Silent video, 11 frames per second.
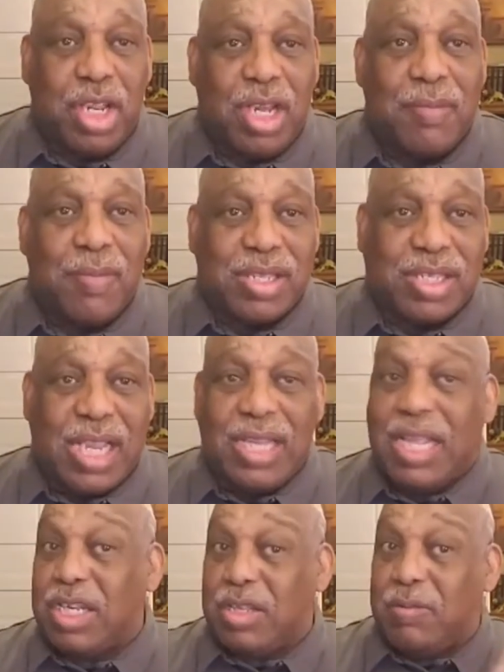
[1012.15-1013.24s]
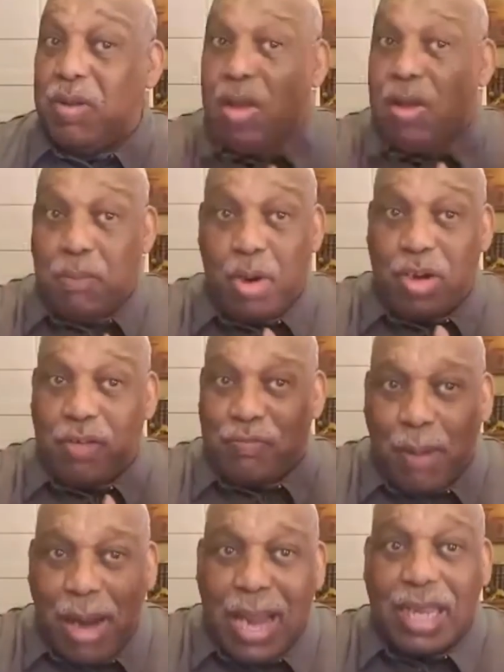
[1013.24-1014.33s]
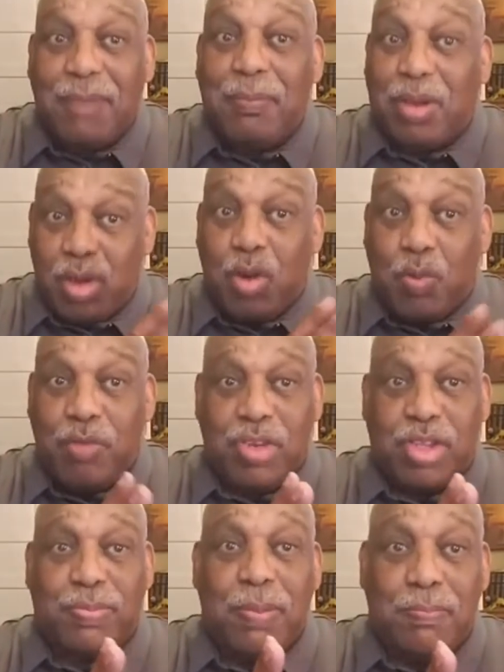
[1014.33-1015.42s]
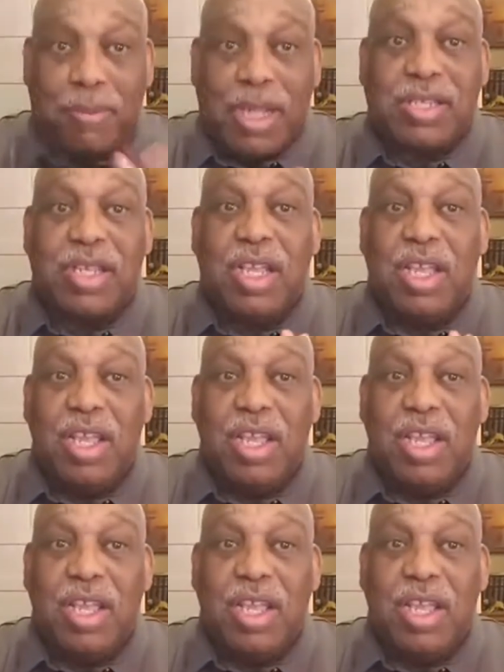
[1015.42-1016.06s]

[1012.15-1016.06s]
And I'm not saying that as a point of bragging, but you know we've just been blessed